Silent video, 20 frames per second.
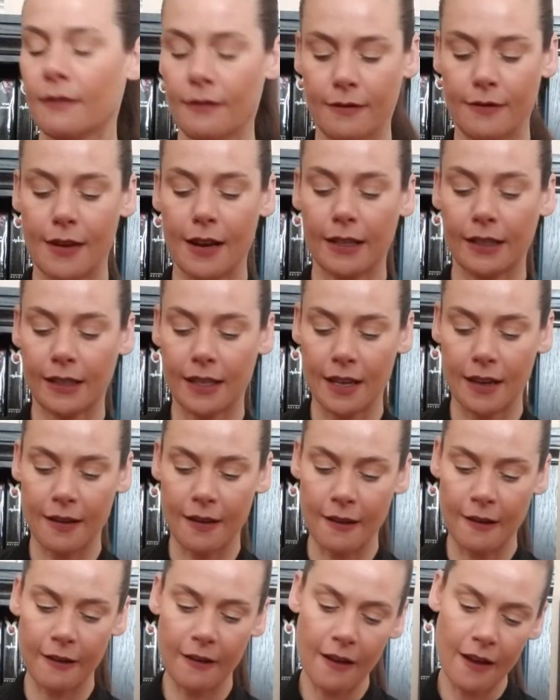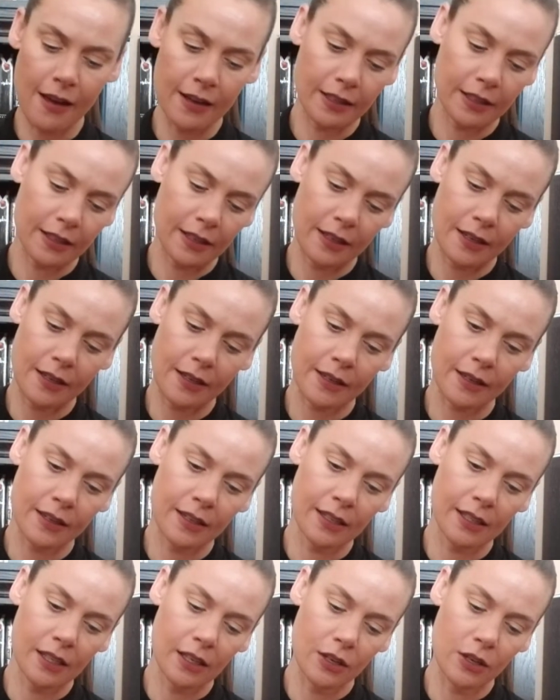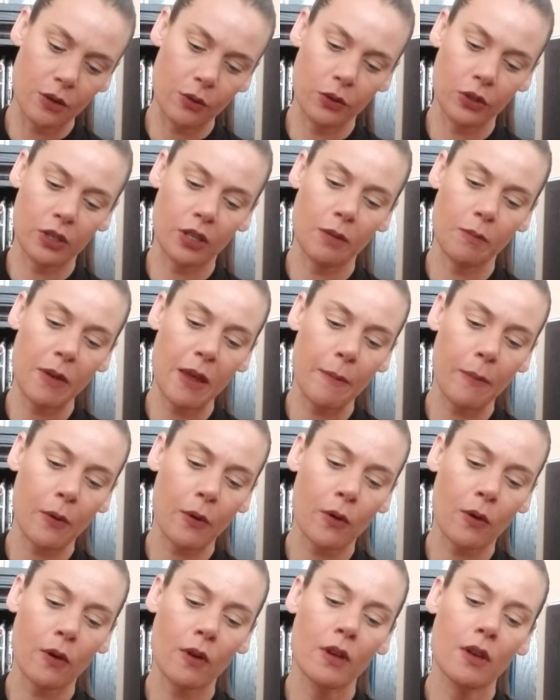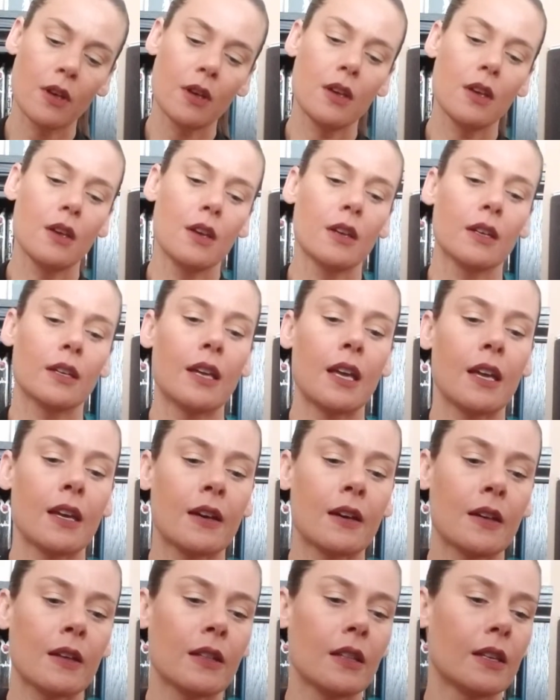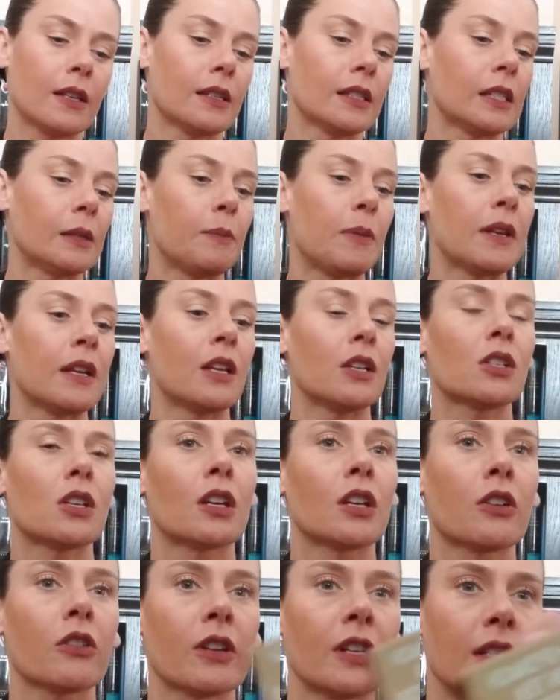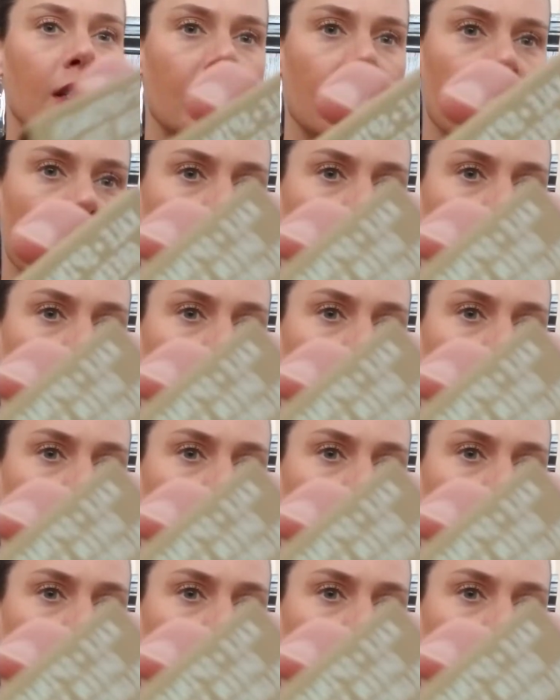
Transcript: Next thing I got is Youth to the People Kale, Spinach, and Green Tea